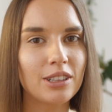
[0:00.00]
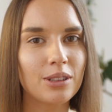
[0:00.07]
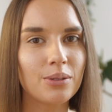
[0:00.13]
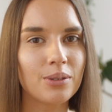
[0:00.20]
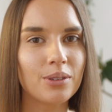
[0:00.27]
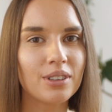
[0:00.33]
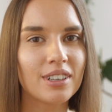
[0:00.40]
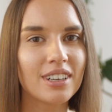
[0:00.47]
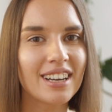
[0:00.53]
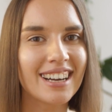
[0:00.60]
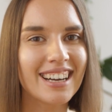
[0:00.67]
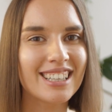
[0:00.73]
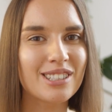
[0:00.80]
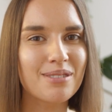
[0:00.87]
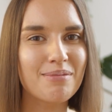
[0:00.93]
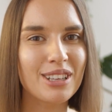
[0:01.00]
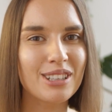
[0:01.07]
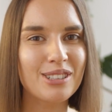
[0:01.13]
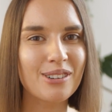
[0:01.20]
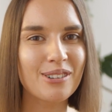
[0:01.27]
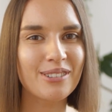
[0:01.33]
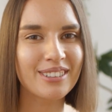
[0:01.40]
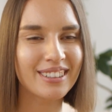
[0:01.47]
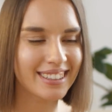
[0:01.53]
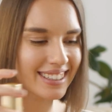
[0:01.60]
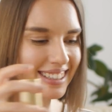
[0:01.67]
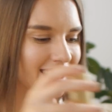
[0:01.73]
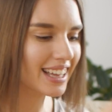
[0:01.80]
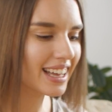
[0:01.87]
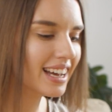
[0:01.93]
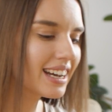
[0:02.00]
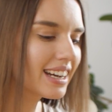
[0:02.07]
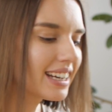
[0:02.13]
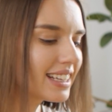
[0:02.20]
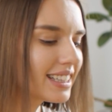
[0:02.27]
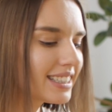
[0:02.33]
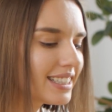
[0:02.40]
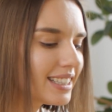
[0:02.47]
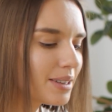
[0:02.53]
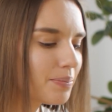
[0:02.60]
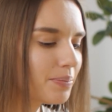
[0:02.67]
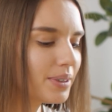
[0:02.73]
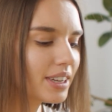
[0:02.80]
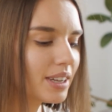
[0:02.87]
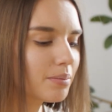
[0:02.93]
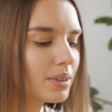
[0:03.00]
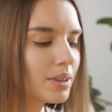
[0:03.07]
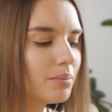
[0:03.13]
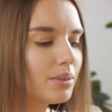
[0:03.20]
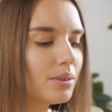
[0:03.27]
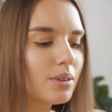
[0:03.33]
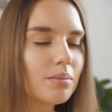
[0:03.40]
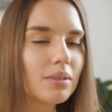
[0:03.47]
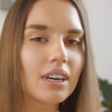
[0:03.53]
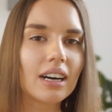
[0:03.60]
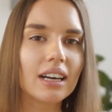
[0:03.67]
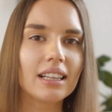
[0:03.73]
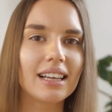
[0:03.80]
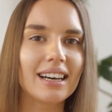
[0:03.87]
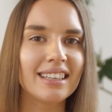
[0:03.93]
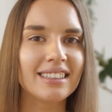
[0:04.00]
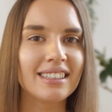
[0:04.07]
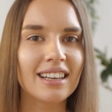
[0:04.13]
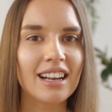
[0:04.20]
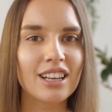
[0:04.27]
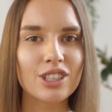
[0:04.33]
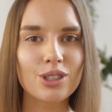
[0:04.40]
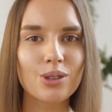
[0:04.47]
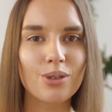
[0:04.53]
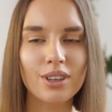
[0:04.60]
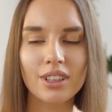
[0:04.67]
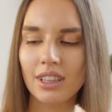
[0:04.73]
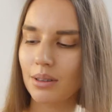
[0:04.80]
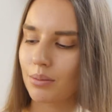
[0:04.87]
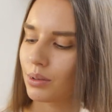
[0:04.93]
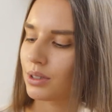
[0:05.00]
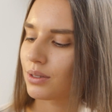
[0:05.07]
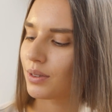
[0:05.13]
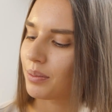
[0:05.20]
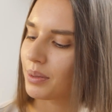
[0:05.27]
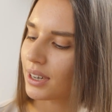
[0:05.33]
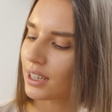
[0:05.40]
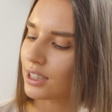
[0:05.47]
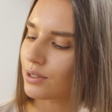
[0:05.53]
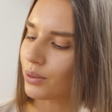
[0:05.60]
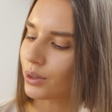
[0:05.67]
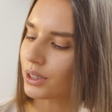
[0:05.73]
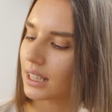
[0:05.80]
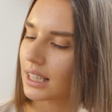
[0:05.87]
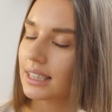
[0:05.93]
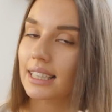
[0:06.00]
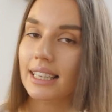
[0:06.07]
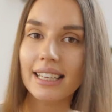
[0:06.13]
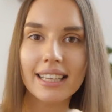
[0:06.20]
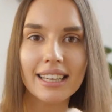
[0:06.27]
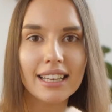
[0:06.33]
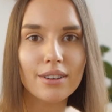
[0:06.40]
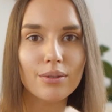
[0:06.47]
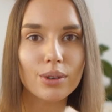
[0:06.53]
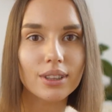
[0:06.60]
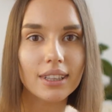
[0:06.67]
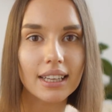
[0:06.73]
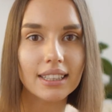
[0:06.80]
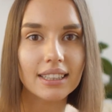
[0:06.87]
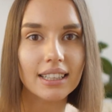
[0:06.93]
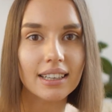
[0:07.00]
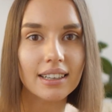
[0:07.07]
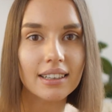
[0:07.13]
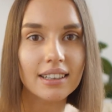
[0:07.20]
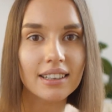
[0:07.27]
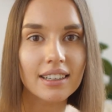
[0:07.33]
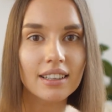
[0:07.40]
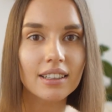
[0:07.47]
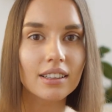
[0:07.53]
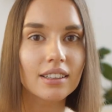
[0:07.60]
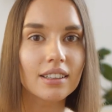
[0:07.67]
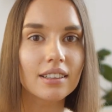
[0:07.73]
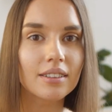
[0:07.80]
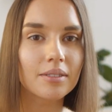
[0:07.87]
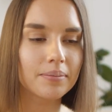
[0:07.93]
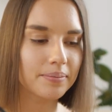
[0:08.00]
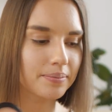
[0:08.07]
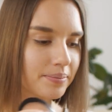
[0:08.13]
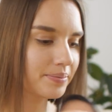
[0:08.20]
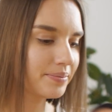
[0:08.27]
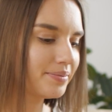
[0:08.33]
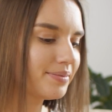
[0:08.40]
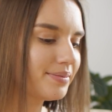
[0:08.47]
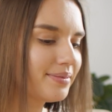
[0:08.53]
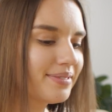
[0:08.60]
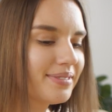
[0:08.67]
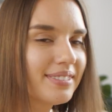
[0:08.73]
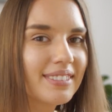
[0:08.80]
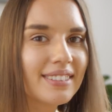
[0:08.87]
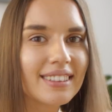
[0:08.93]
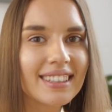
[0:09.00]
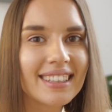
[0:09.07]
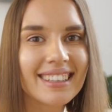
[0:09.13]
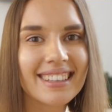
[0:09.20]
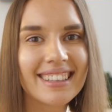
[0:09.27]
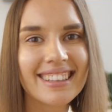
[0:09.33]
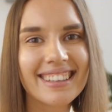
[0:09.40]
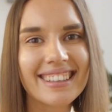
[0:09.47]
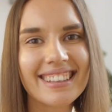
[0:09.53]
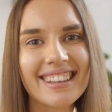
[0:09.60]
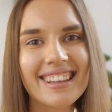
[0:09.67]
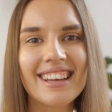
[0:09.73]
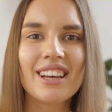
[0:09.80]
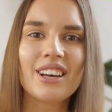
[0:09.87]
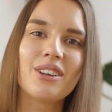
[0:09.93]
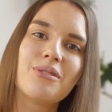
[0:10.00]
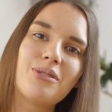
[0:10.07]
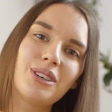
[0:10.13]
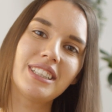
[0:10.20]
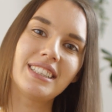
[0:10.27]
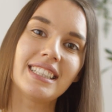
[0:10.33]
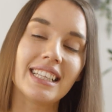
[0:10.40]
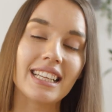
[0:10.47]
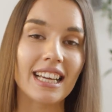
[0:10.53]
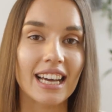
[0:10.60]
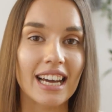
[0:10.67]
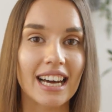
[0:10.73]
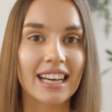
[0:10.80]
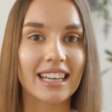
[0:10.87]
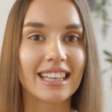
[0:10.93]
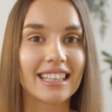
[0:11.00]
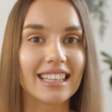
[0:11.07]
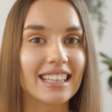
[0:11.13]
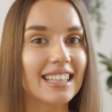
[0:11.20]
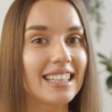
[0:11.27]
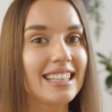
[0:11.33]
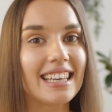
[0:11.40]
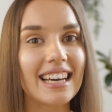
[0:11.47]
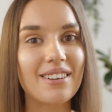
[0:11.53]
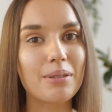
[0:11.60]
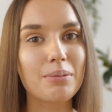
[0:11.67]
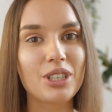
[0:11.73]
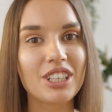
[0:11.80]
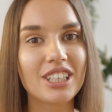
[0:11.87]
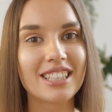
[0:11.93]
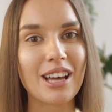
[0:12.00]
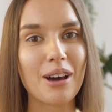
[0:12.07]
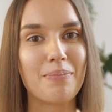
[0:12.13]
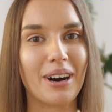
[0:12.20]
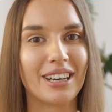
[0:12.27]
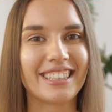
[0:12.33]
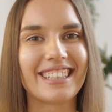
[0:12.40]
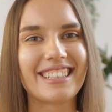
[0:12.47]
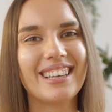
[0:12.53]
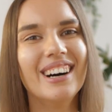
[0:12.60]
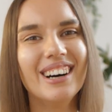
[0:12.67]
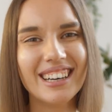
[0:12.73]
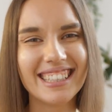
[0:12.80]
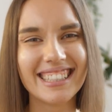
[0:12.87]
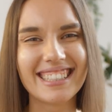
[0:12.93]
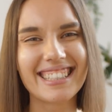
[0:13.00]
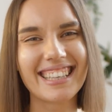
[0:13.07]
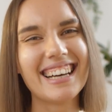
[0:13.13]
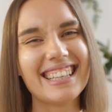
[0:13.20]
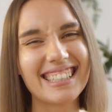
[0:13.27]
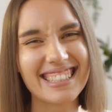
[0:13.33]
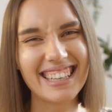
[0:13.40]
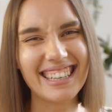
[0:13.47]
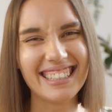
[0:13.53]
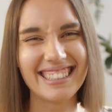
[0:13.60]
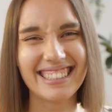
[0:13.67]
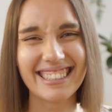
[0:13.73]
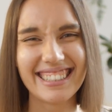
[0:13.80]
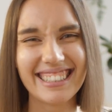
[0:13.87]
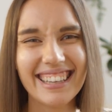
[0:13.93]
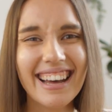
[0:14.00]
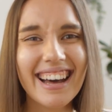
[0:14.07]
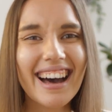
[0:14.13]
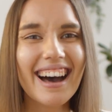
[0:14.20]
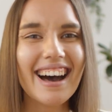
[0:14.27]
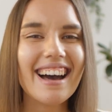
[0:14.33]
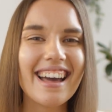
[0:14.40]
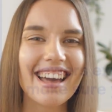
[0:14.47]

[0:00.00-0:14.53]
you need to encourage your customers to interact. It's always good to ask questions, and it's always good to find ways to interact. Maybe get people to say who likes this in the chat, and people will say I do. You need to keep in mind that